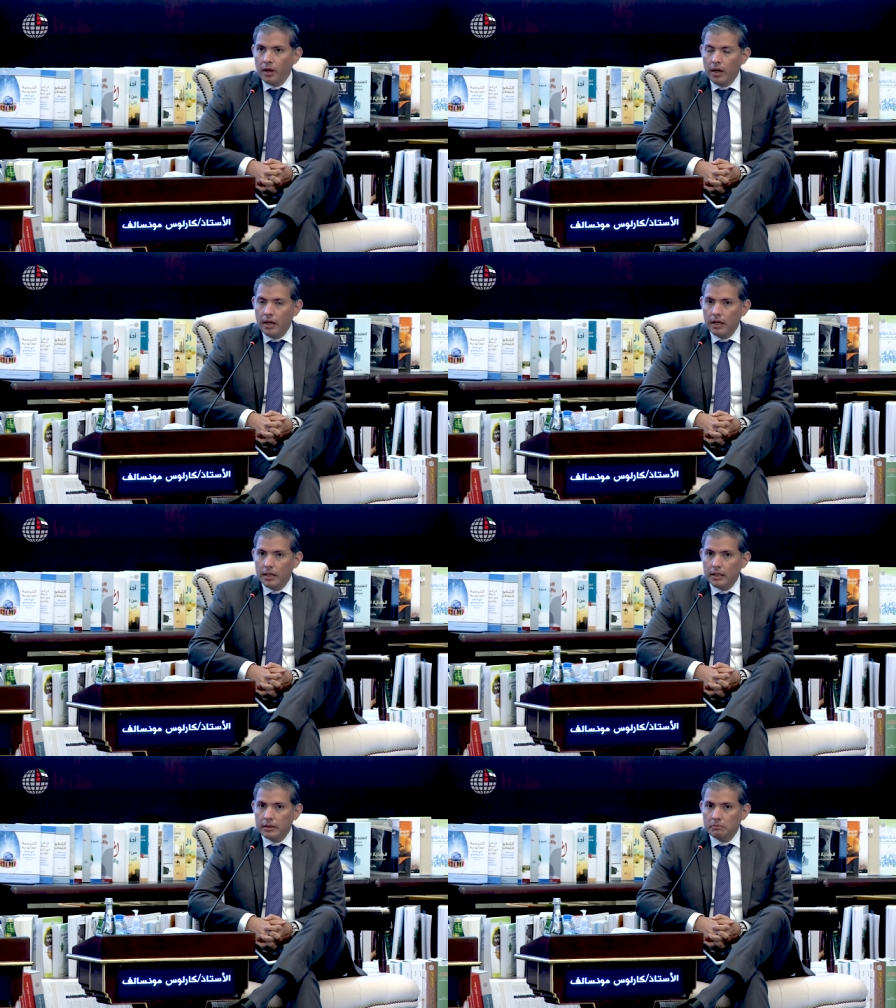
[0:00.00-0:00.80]

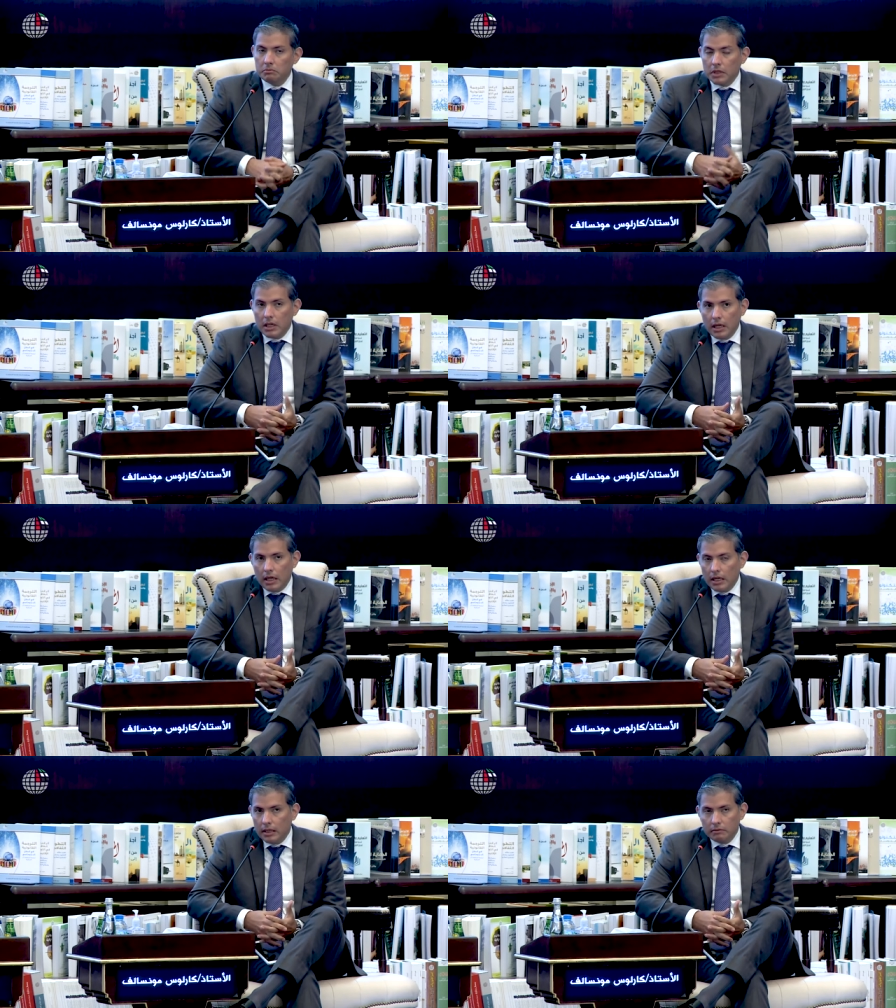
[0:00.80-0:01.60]
Uh,
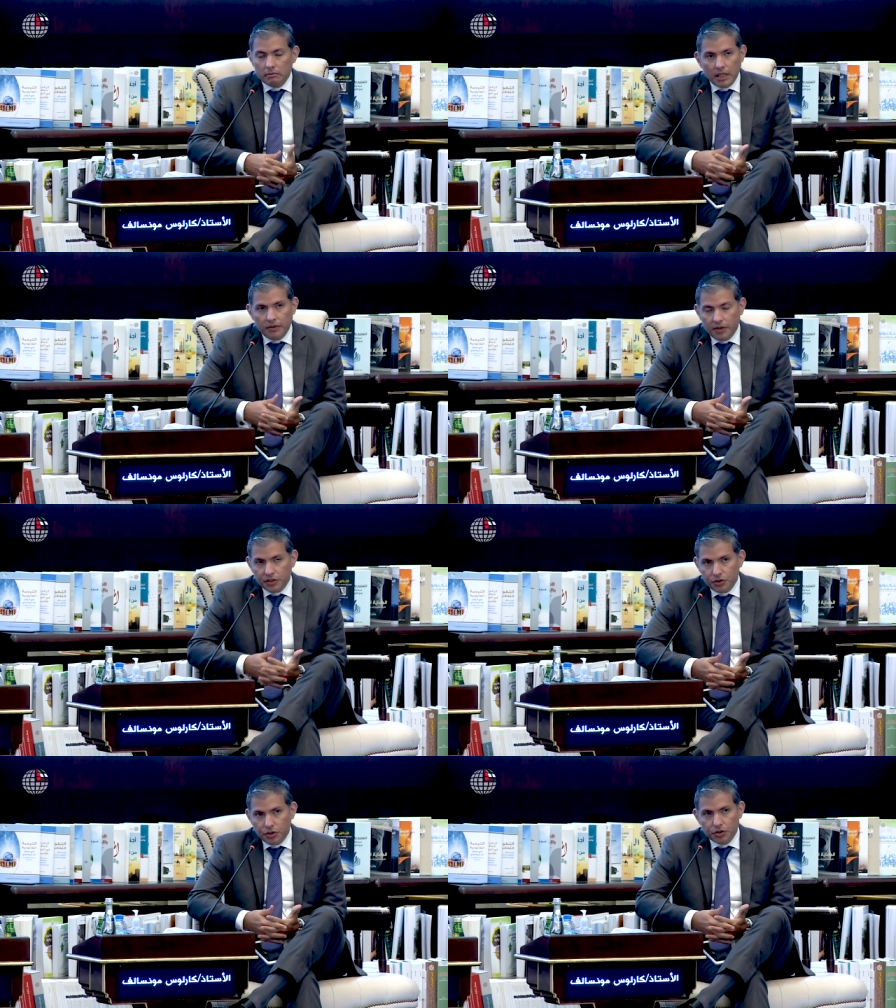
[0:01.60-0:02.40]
and
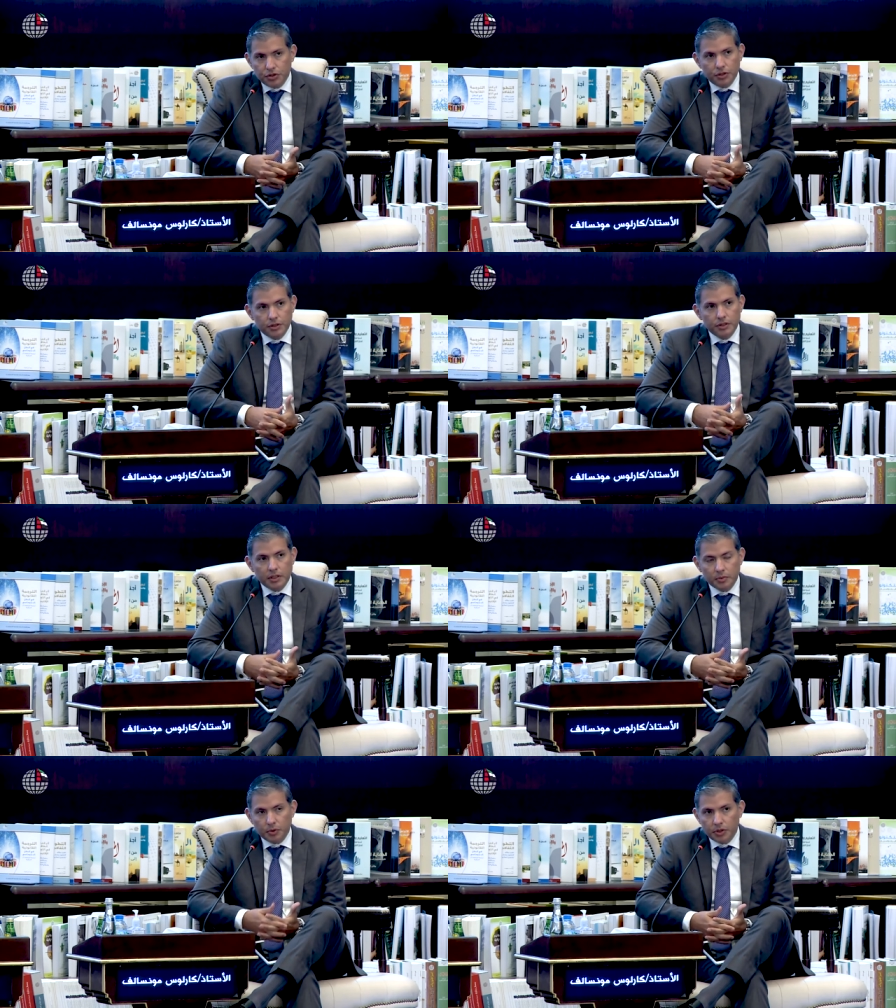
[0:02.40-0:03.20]
infrastructure,
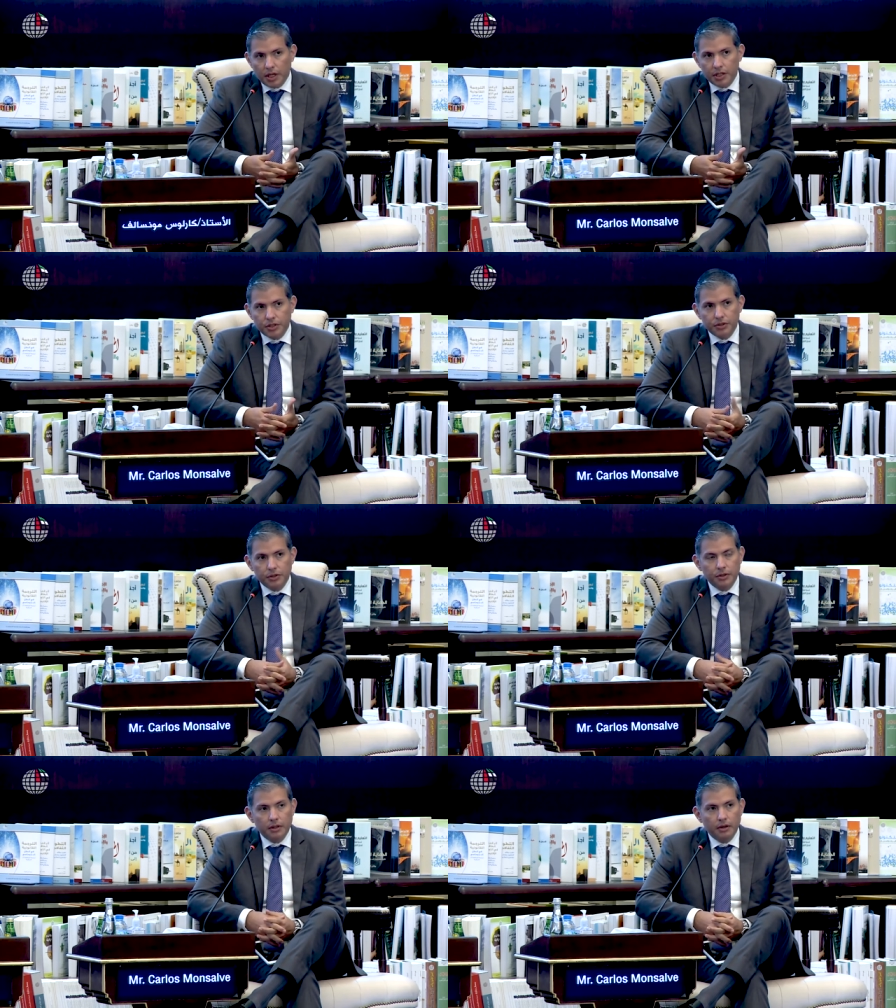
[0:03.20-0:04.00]

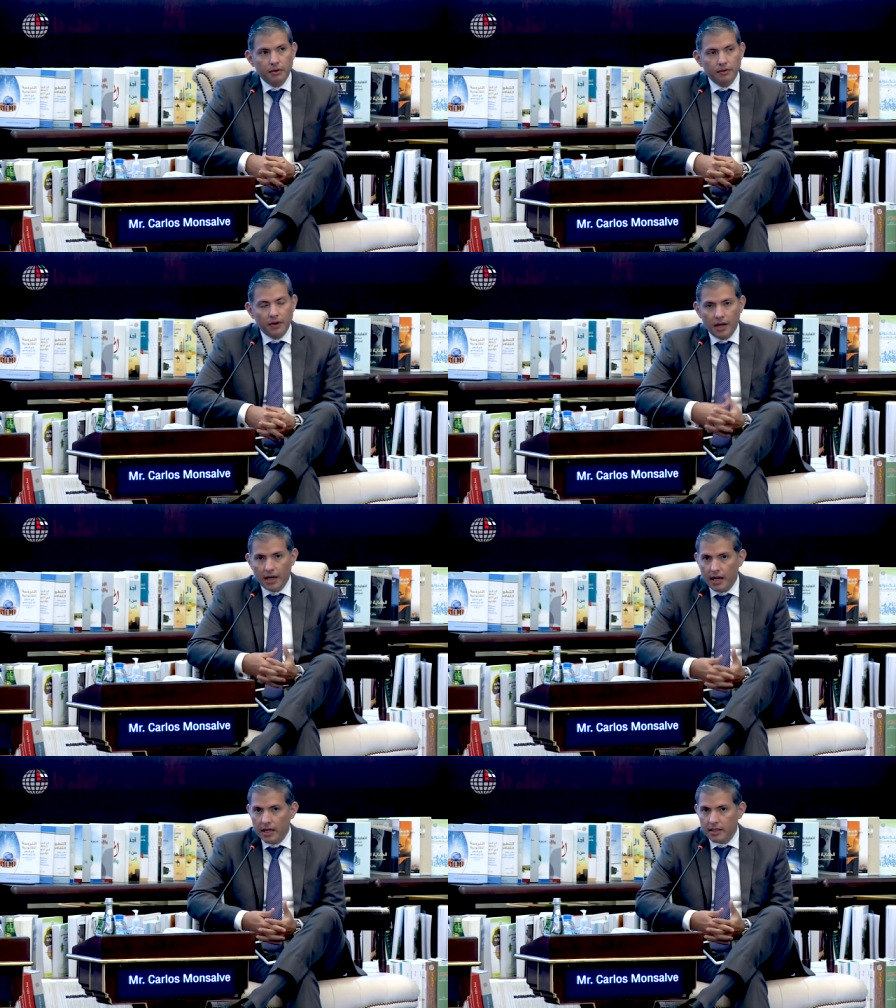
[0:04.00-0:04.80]
transportation, uh,
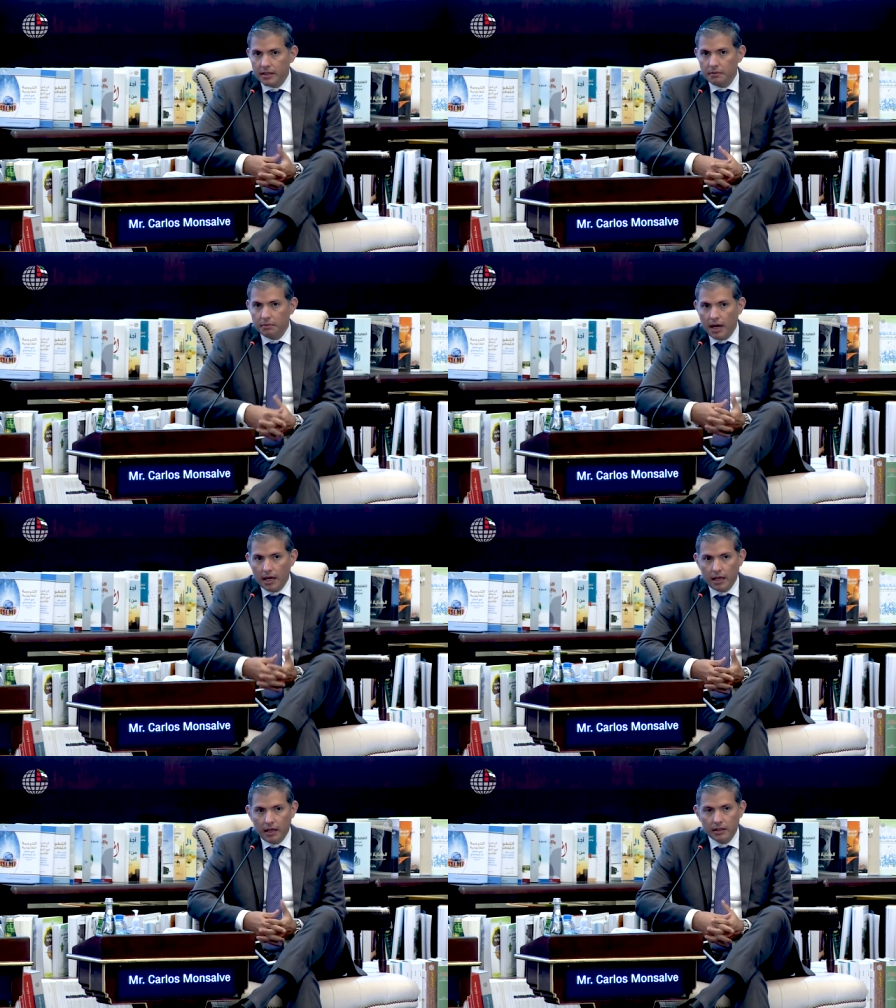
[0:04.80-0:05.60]
finance,
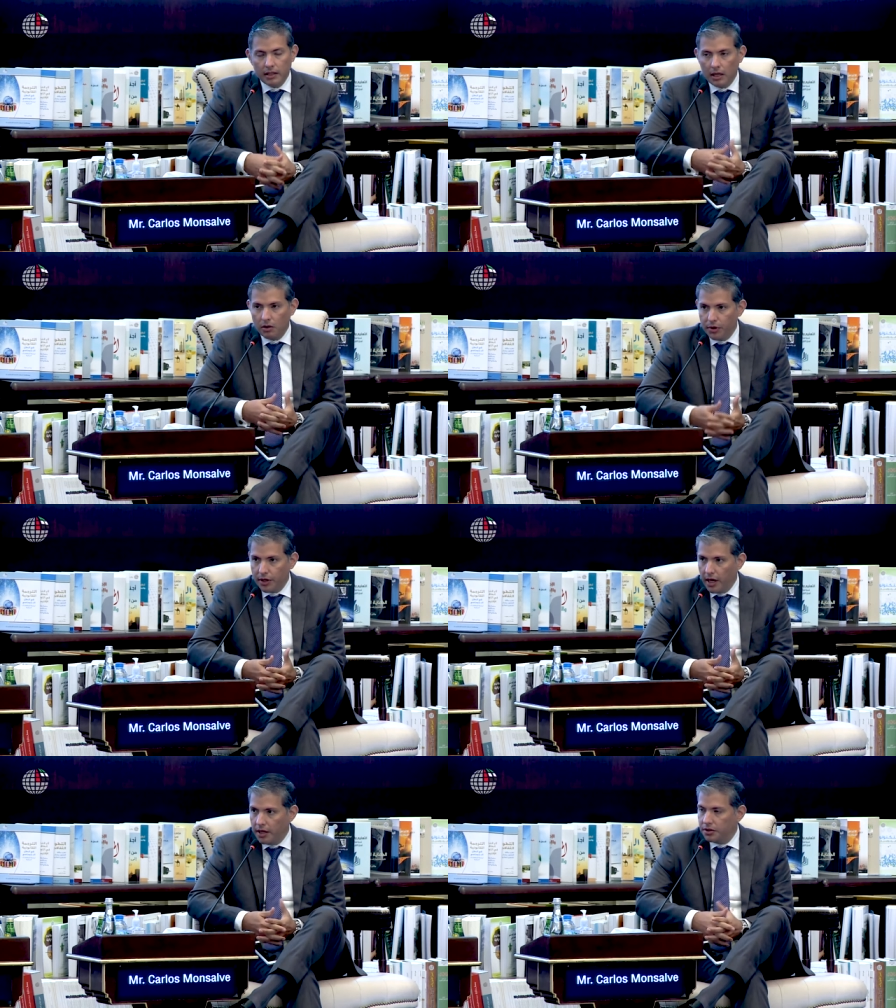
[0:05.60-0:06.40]
banking,
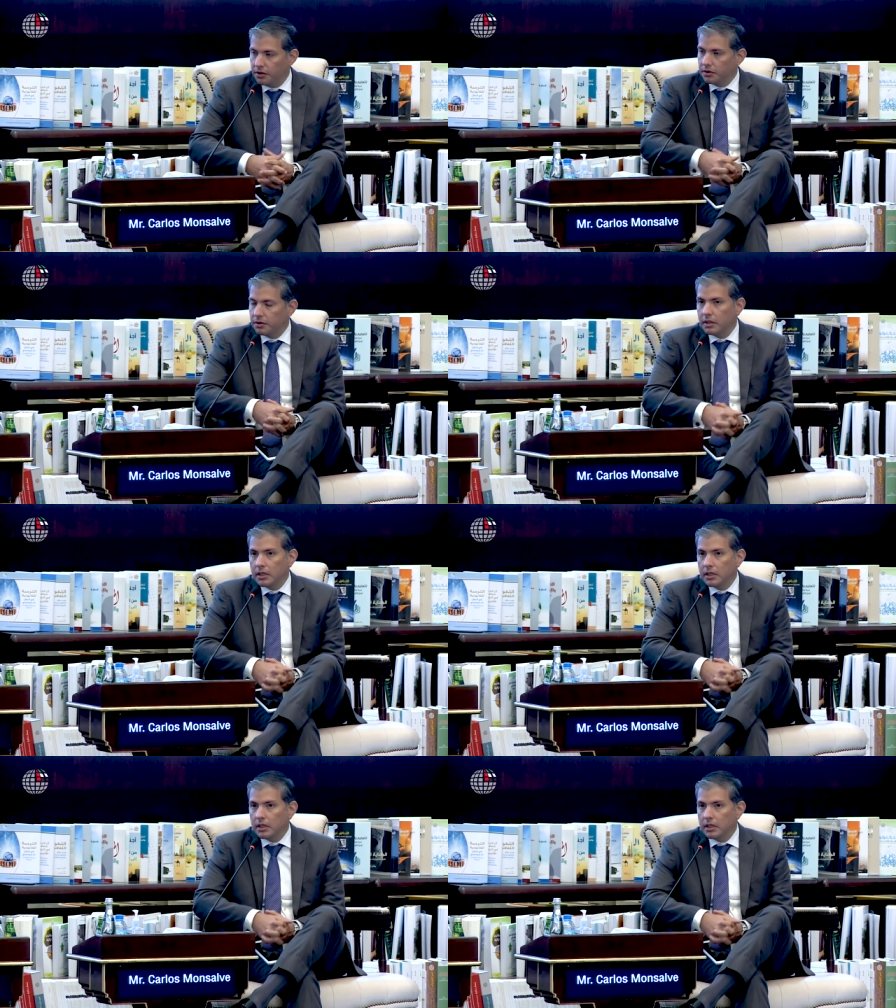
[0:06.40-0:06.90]
telecommunications.